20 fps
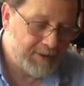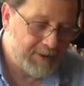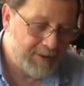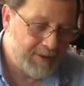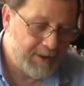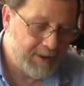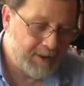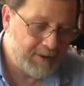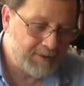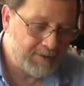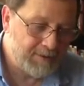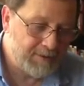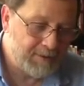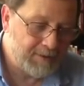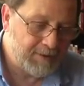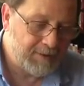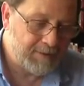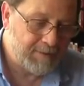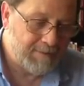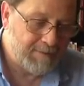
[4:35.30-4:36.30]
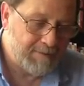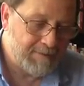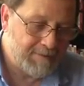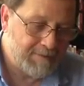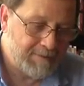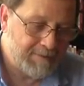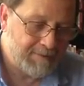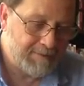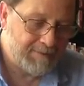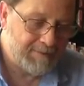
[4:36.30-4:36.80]
and
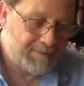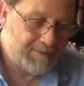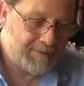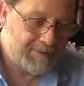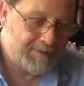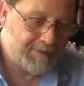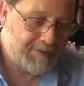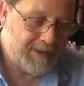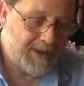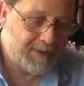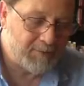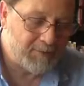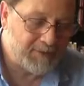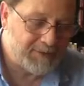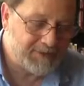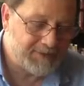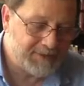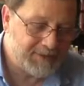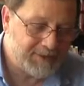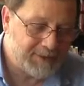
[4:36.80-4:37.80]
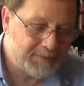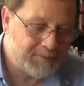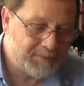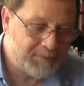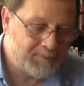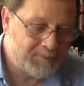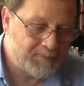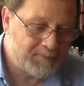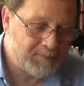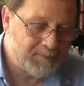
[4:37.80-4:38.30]

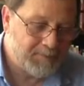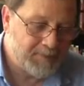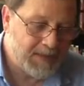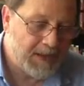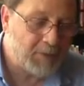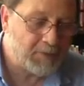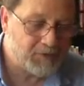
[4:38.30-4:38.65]
that